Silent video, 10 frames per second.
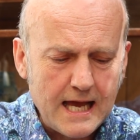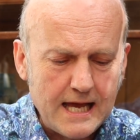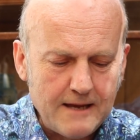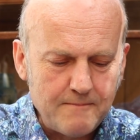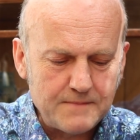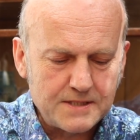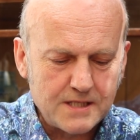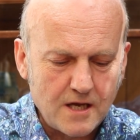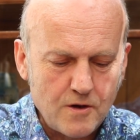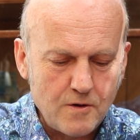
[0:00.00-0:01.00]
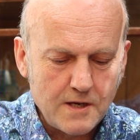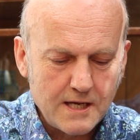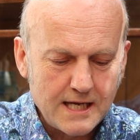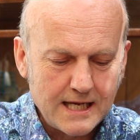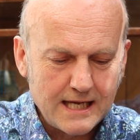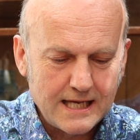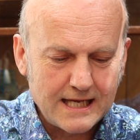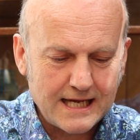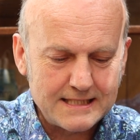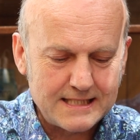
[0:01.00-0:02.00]
Um, so
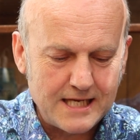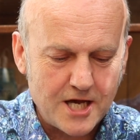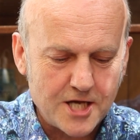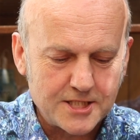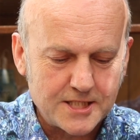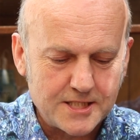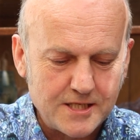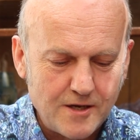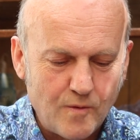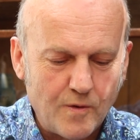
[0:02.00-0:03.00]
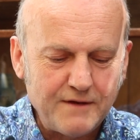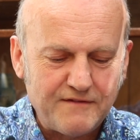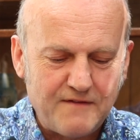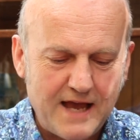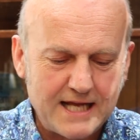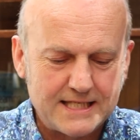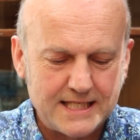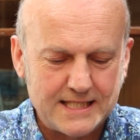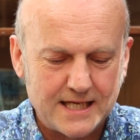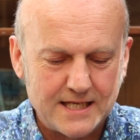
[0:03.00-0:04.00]
Cassie asks, what
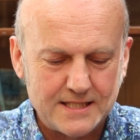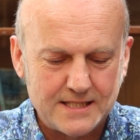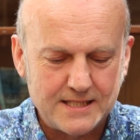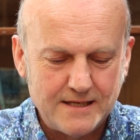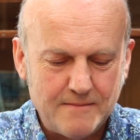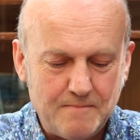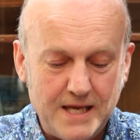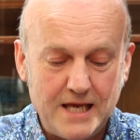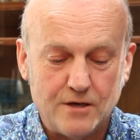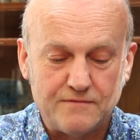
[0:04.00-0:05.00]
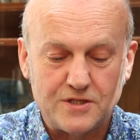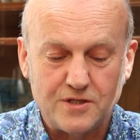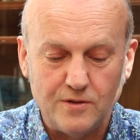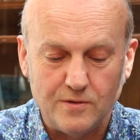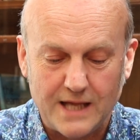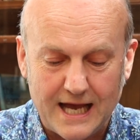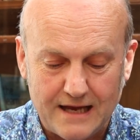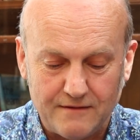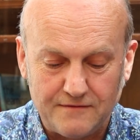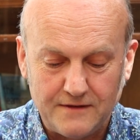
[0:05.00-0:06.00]
effect does being off school
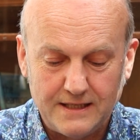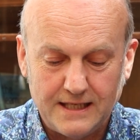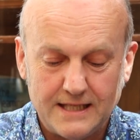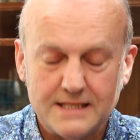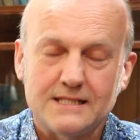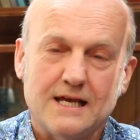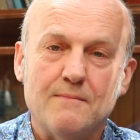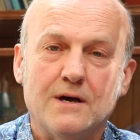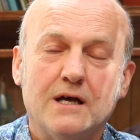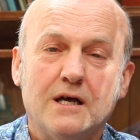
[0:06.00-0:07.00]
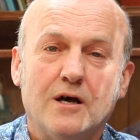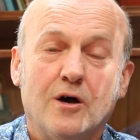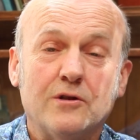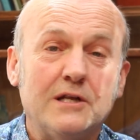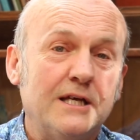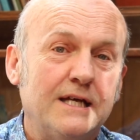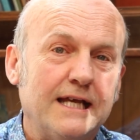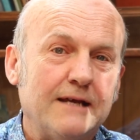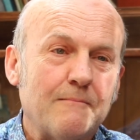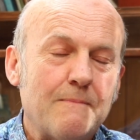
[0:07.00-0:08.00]
have in the summer on
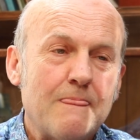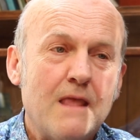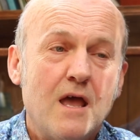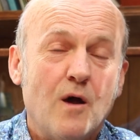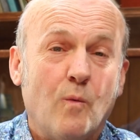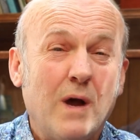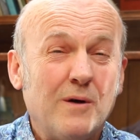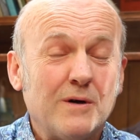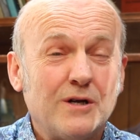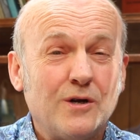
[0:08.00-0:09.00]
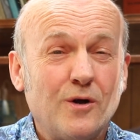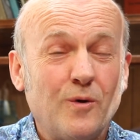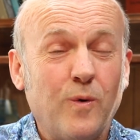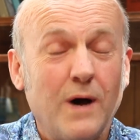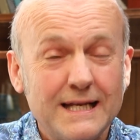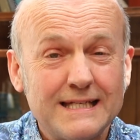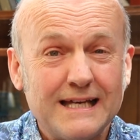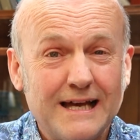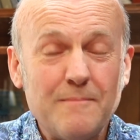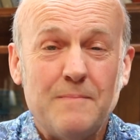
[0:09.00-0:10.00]
learning? Well, quite
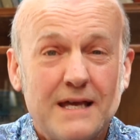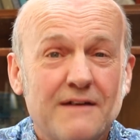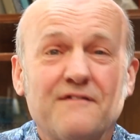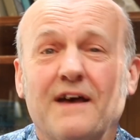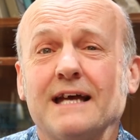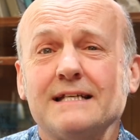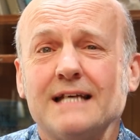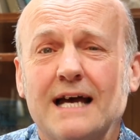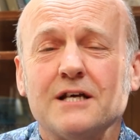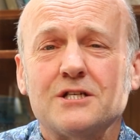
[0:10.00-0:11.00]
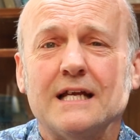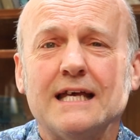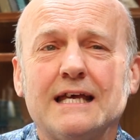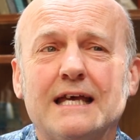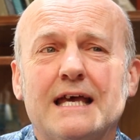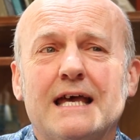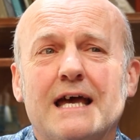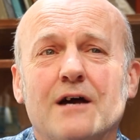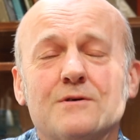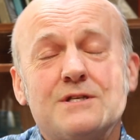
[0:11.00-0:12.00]
a, a big effect, actually.
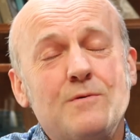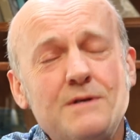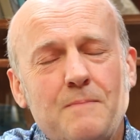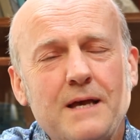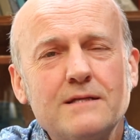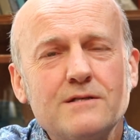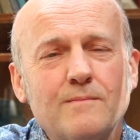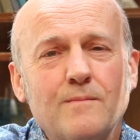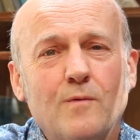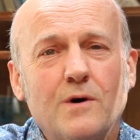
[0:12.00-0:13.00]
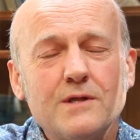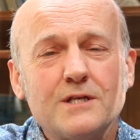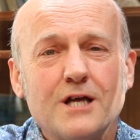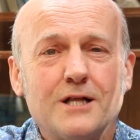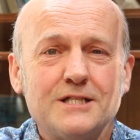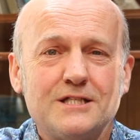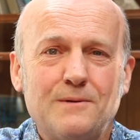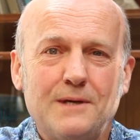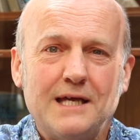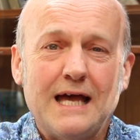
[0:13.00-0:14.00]
Of course, it all depends on what the child is
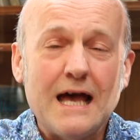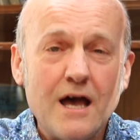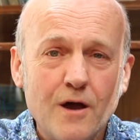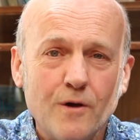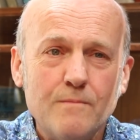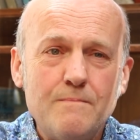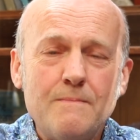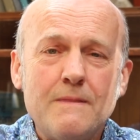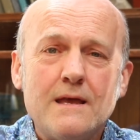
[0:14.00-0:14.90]
doing at home